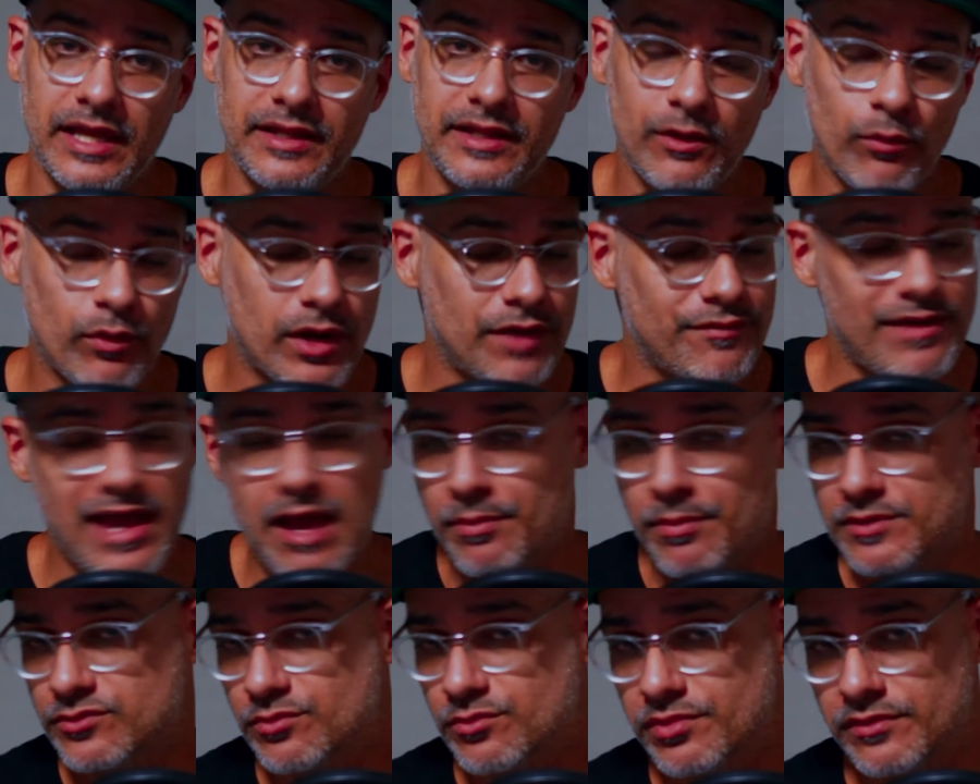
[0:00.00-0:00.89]
And then whatever
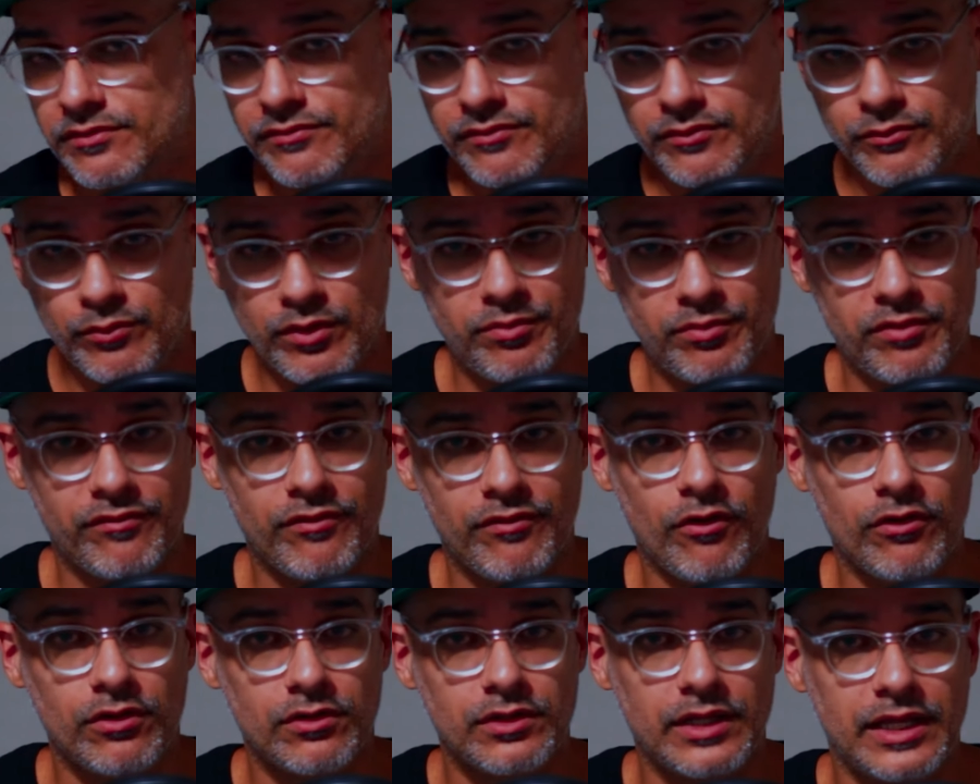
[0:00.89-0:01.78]
happens with,
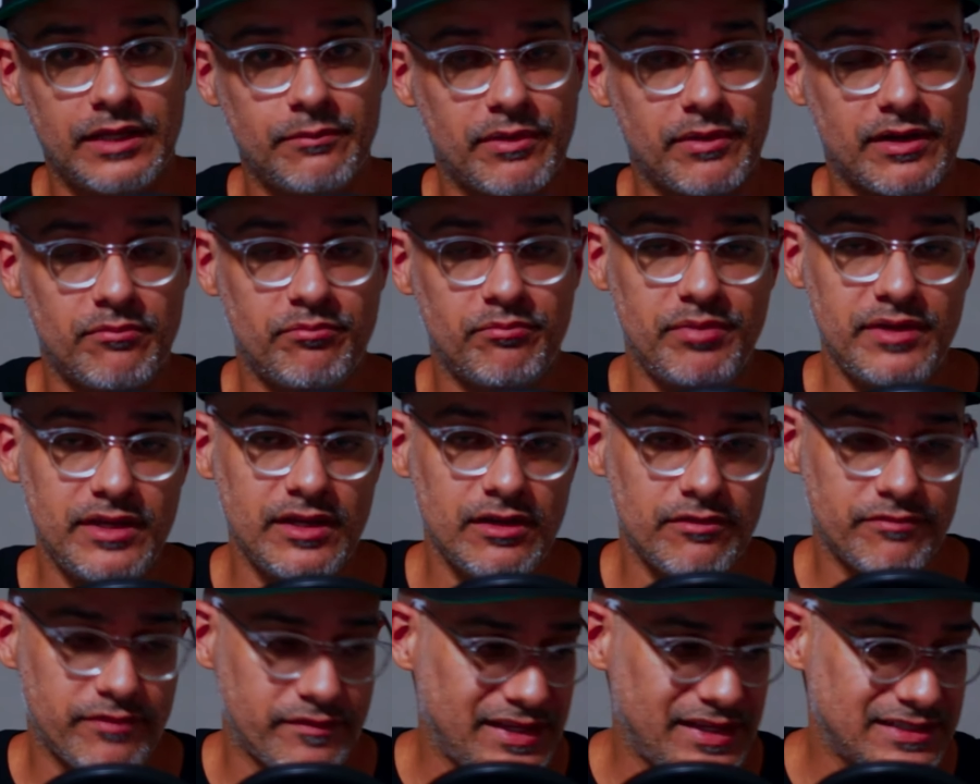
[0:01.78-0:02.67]
Bivol and
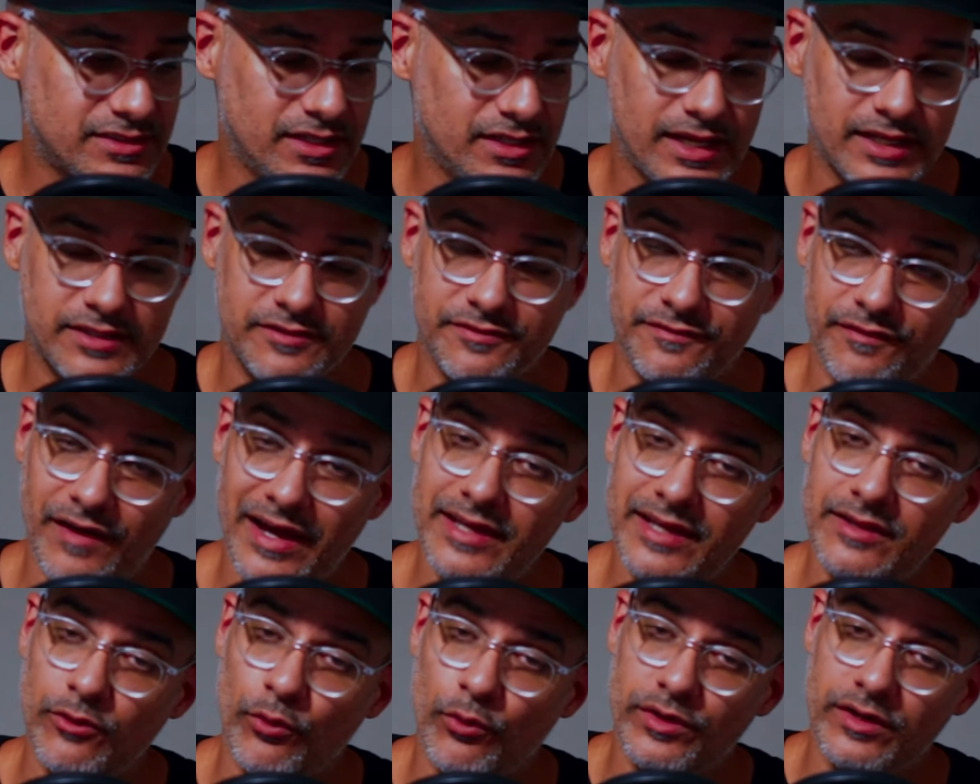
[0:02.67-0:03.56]
Beterbiev, if that's the next
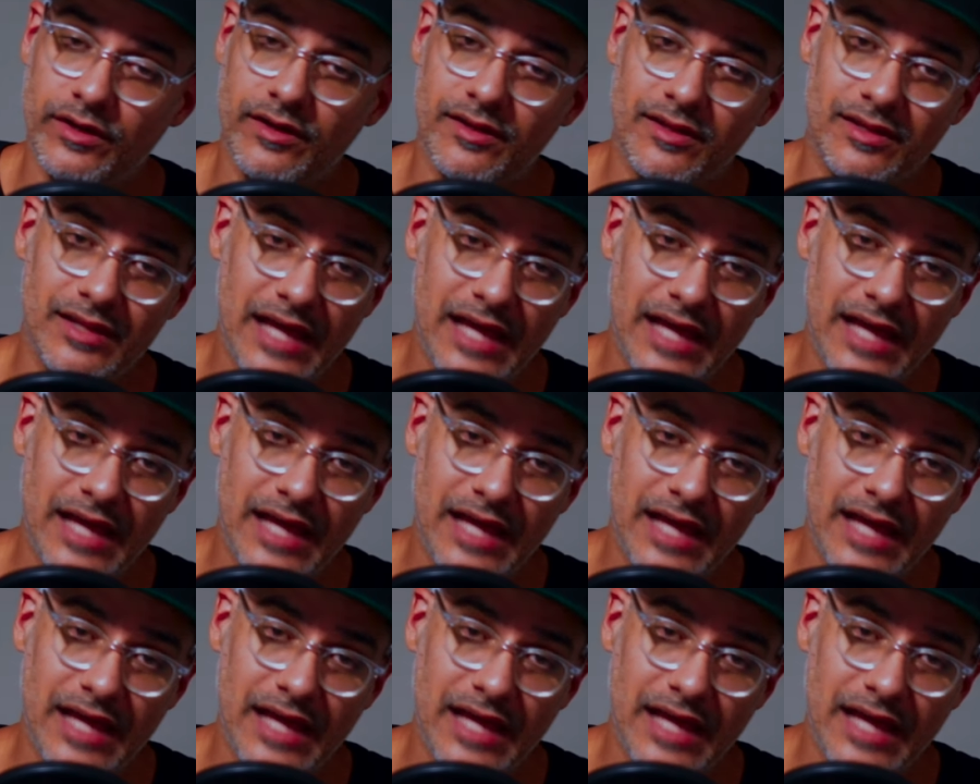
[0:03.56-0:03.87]
fight, the winner of